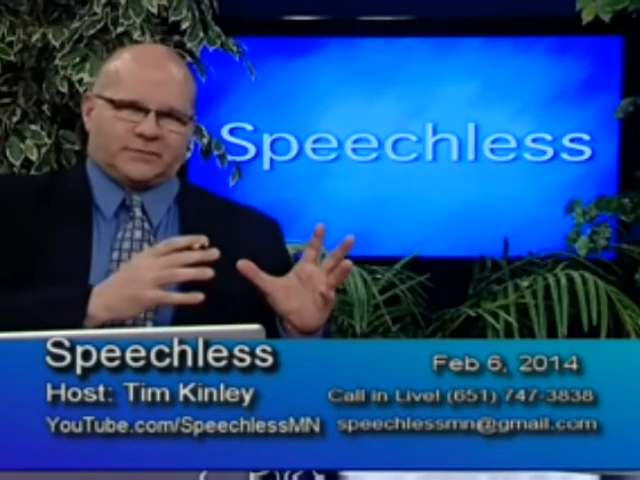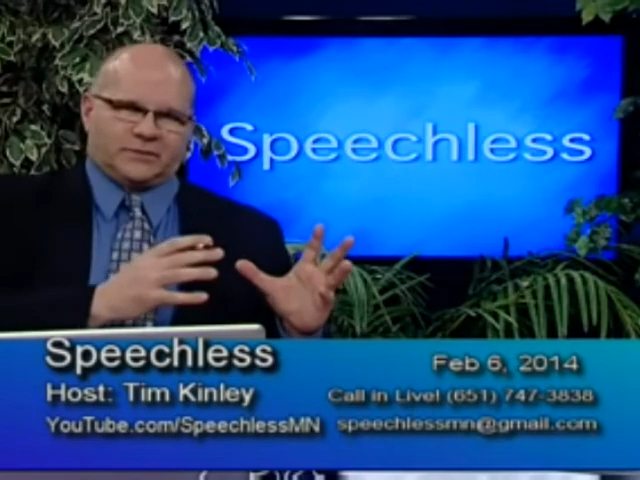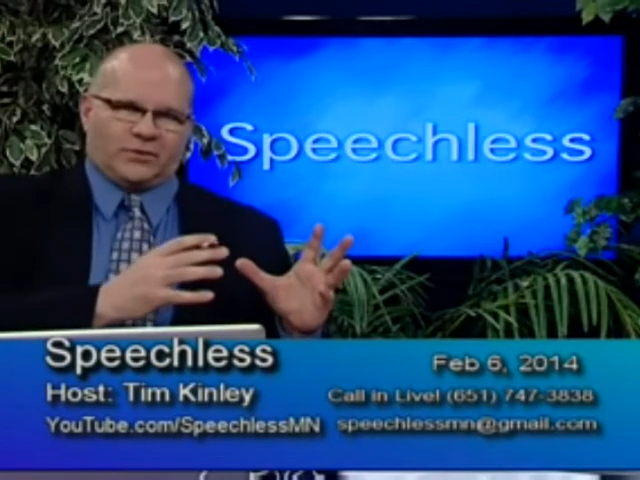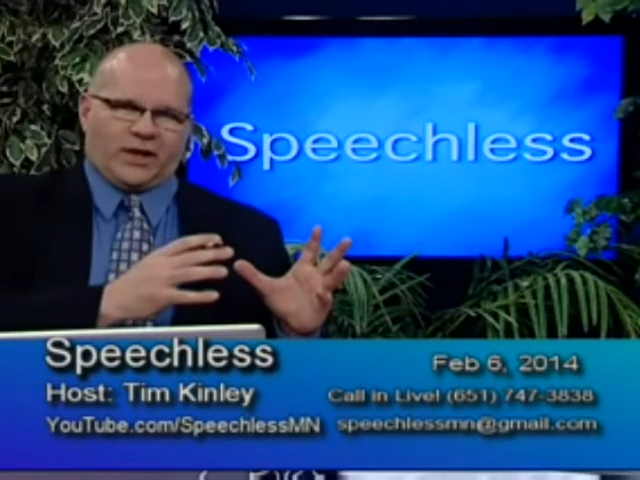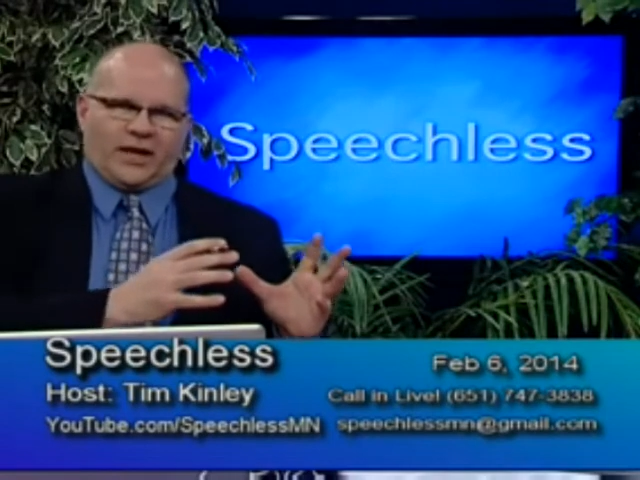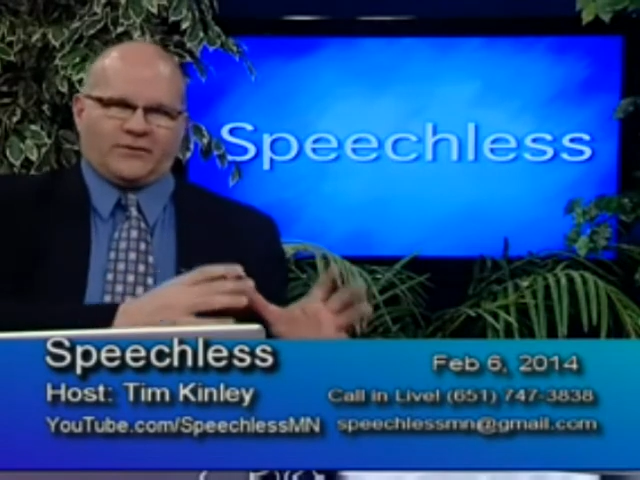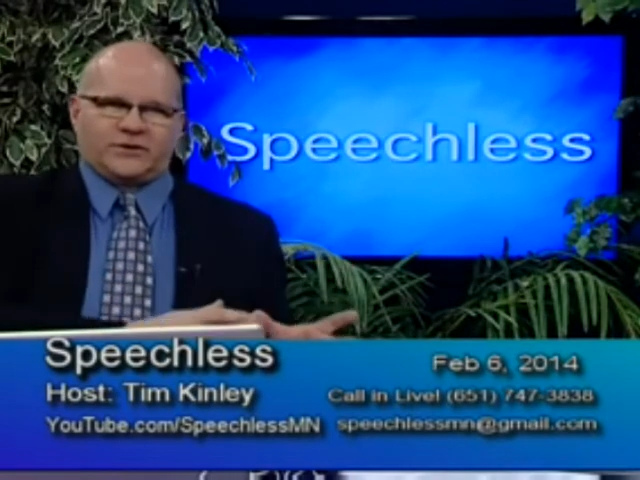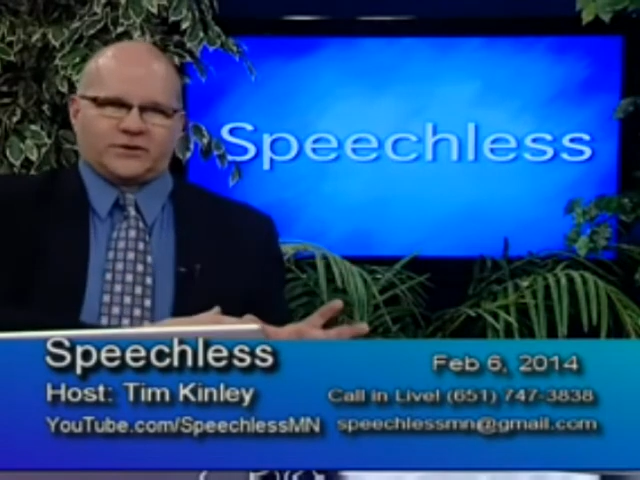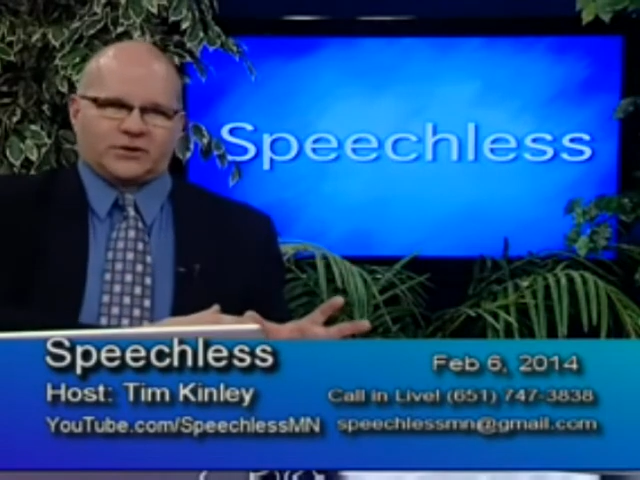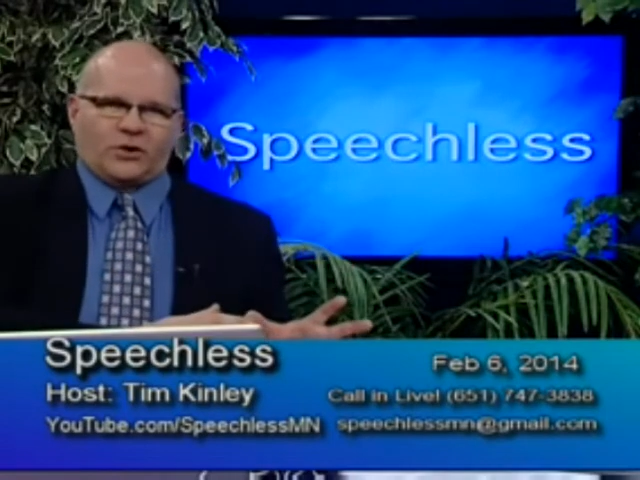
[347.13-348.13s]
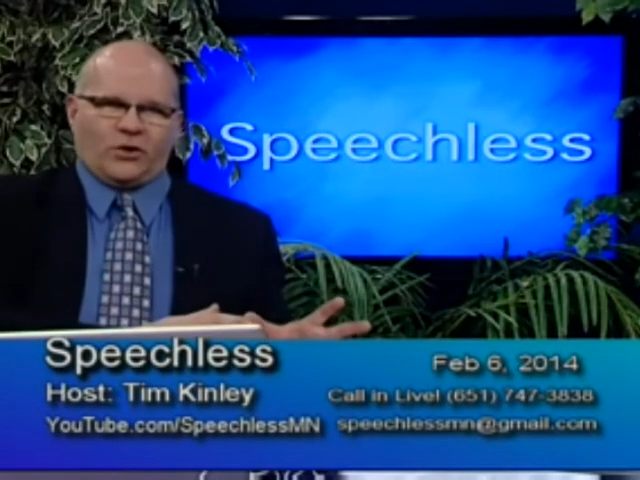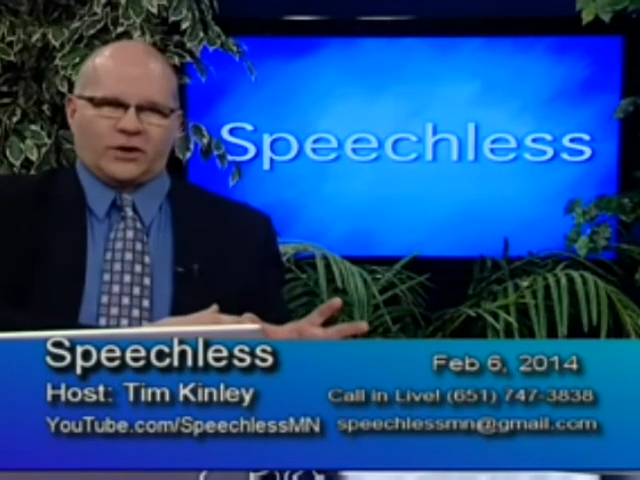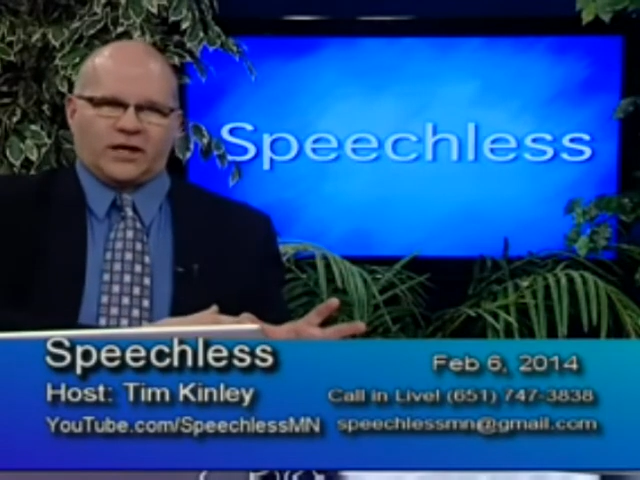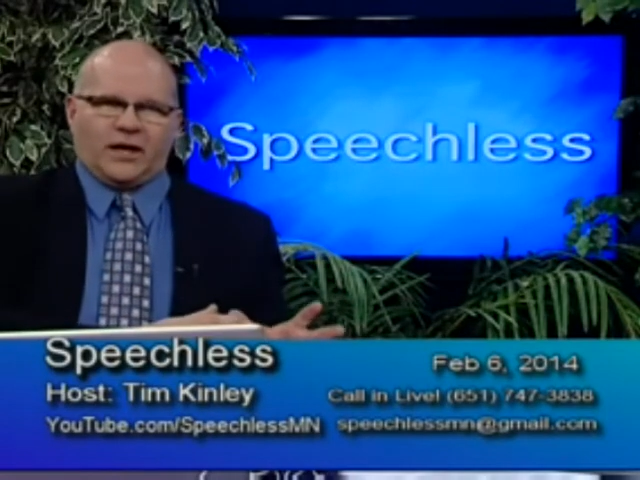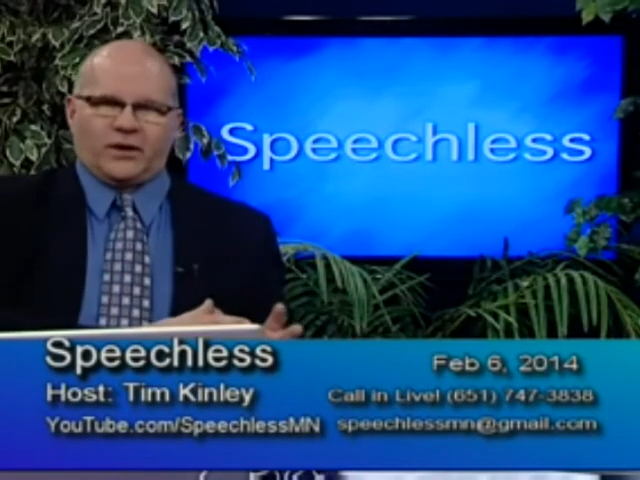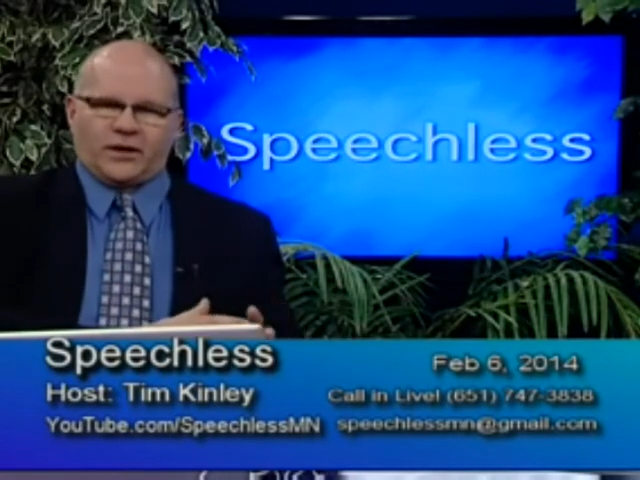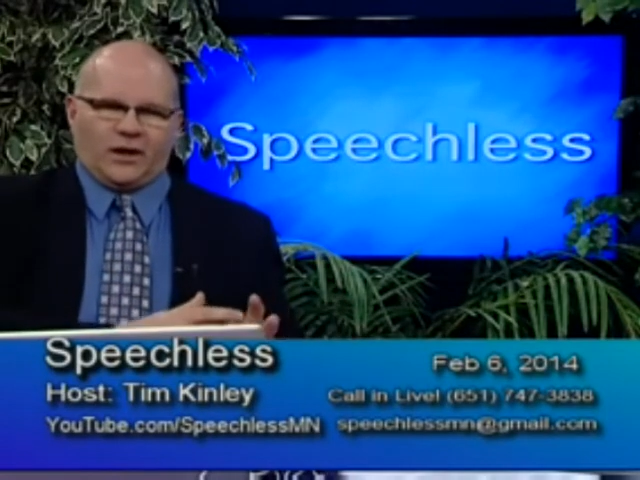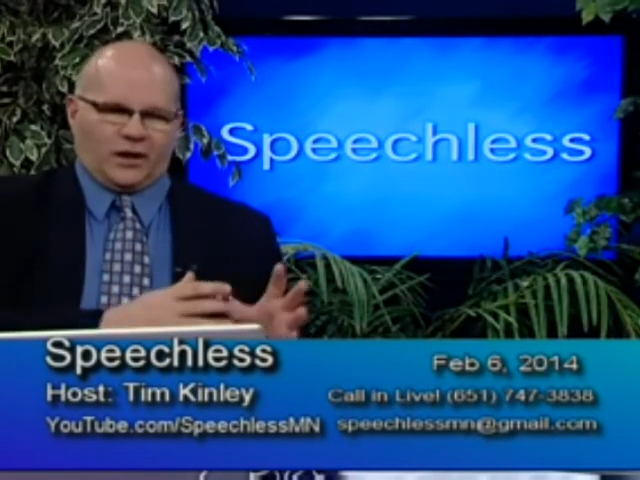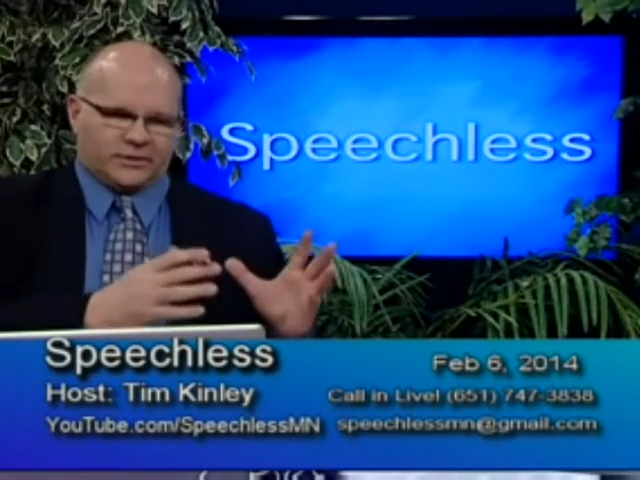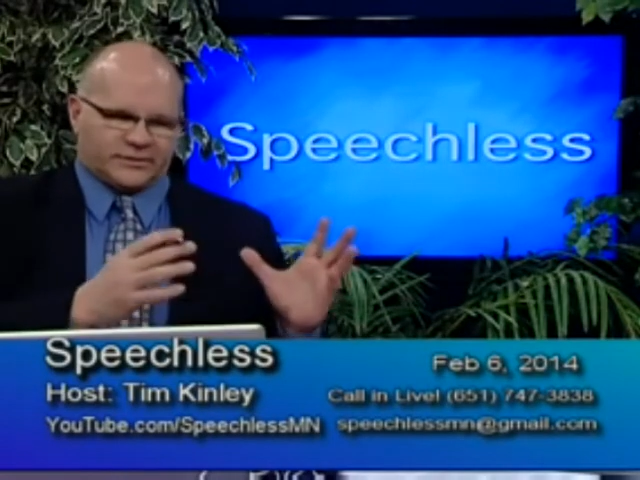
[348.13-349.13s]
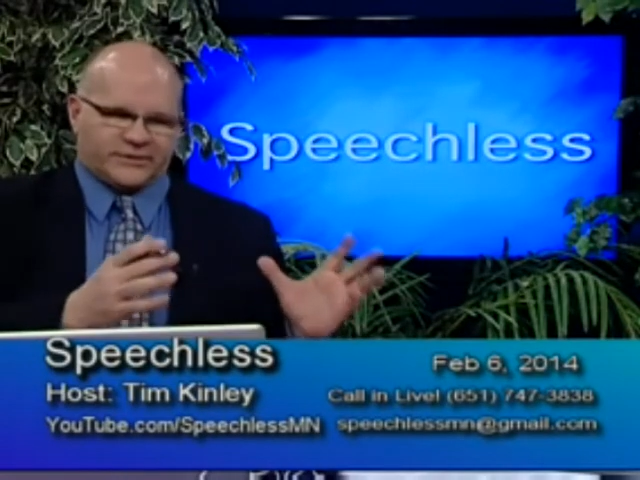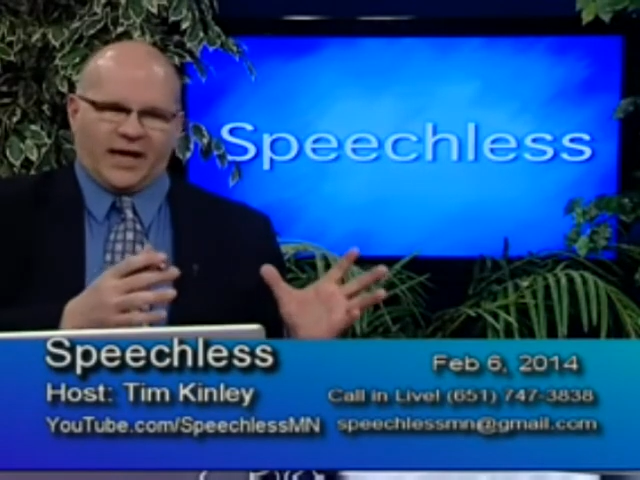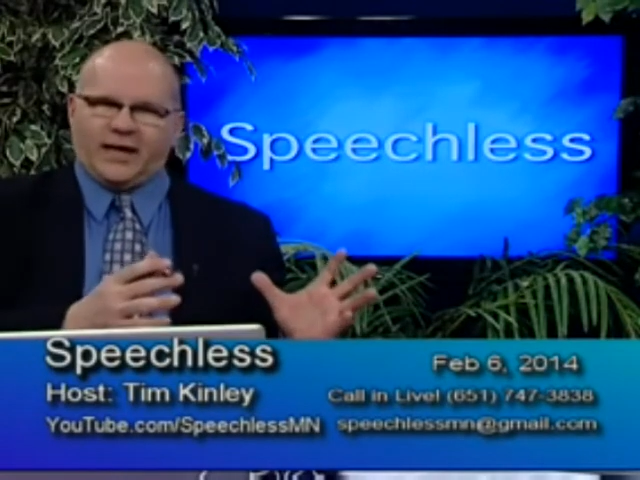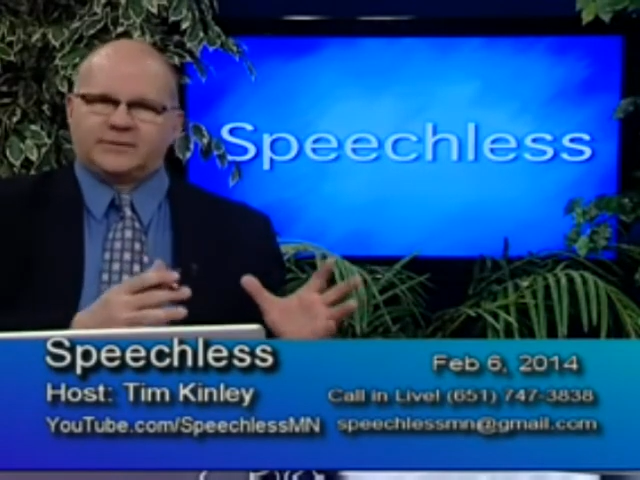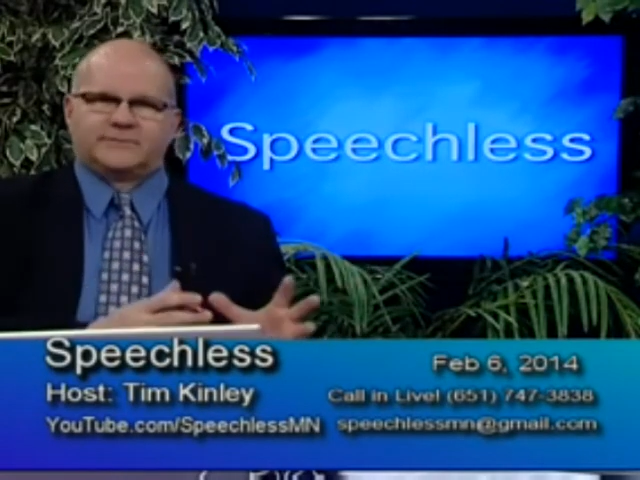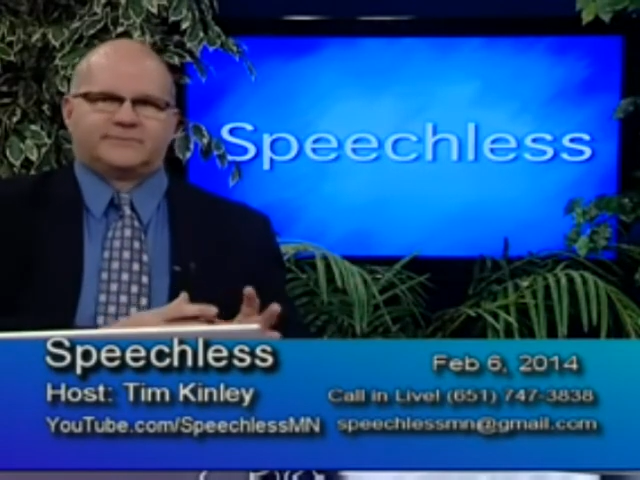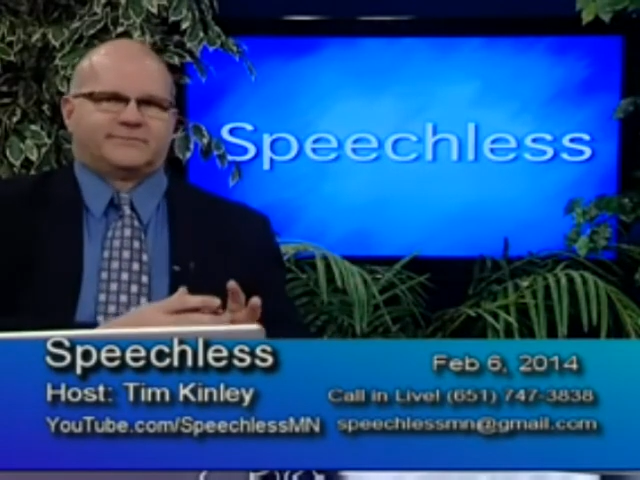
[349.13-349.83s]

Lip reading: do I have the Dakota County all set,